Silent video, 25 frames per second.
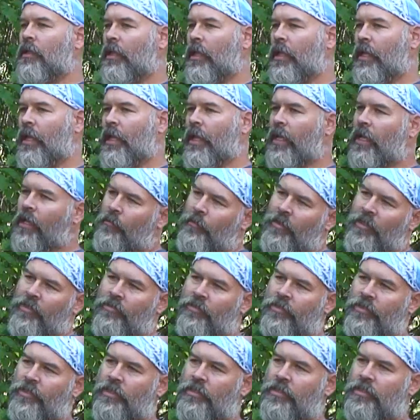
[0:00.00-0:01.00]
and I'm
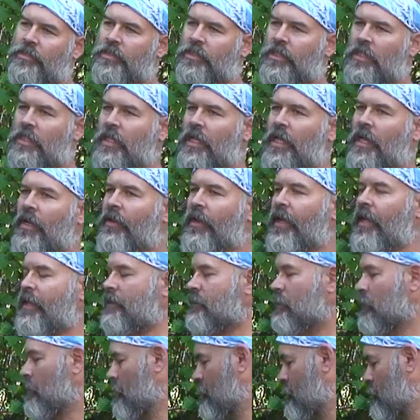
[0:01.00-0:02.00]
interested to see how that's
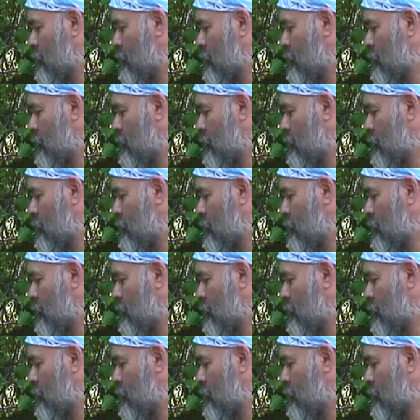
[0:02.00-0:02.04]
going to